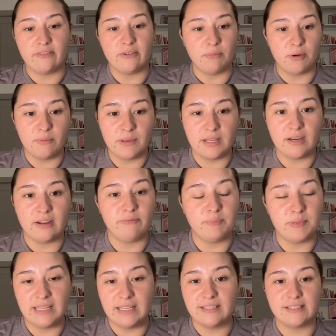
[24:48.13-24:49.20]
a moment of
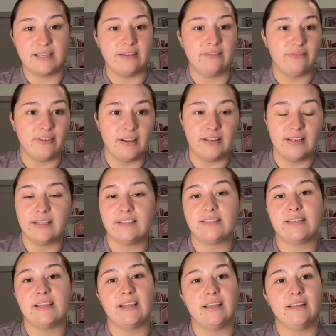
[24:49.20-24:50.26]
peace and funness,
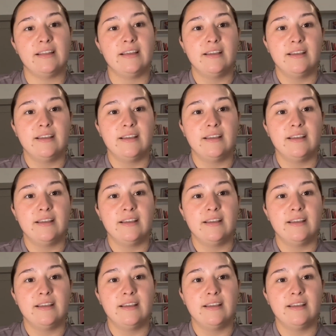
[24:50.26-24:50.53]
and